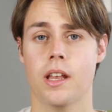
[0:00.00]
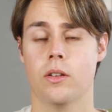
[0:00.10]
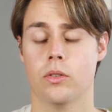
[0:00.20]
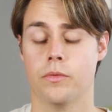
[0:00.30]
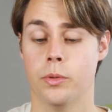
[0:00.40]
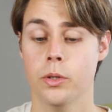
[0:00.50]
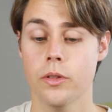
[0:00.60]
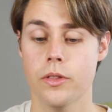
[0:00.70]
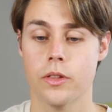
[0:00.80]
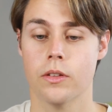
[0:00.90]
out of
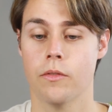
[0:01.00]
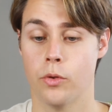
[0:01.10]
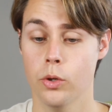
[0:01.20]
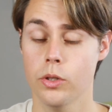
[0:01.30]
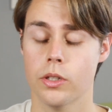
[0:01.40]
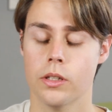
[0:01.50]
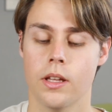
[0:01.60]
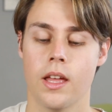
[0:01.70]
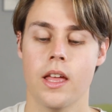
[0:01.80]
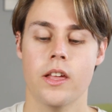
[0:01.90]
fruit,
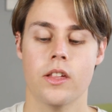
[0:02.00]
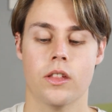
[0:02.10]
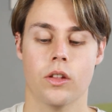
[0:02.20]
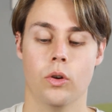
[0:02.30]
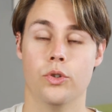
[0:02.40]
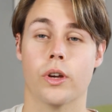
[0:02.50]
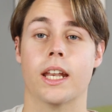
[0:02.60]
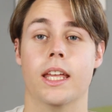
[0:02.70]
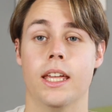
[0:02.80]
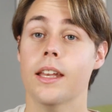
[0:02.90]
so you
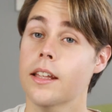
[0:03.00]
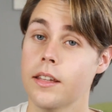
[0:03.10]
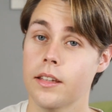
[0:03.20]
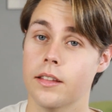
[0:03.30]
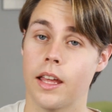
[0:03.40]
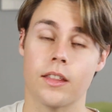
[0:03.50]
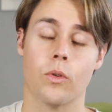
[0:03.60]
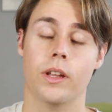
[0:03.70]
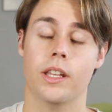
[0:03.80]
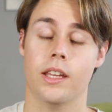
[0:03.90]
can eat it. That's
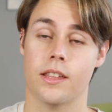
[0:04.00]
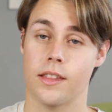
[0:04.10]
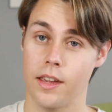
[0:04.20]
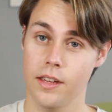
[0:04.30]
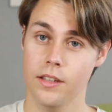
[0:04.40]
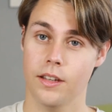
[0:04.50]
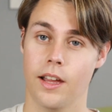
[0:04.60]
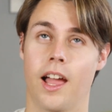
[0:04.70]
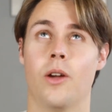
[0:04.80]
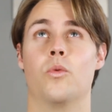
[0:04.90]
what they say.
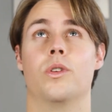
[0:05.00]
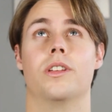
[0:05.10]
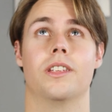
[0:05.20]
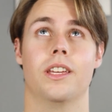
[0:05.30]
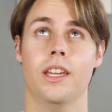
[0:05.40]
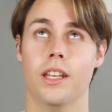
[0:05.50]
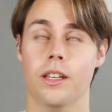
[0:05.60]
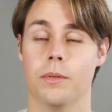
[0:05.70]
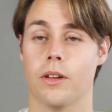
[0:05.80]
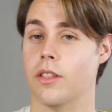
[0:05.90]
I wouldn't eat
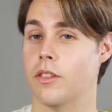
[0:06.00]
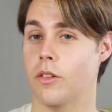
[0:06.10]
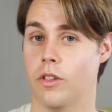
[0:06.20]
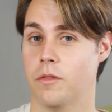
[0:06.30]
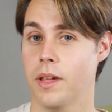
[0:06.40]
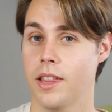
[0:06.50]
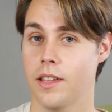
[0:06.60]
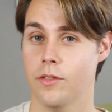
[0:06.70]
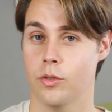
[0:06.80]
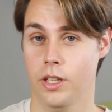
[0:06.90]
it because it's so
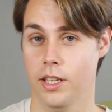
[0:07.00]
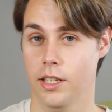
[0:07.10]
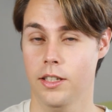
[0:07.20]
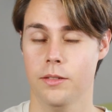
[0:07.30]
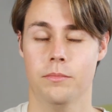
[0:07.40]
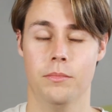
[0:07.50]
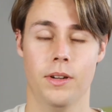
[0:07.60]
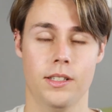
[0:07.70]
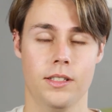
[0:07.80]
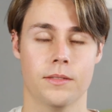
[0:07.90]
expensive to eat it, but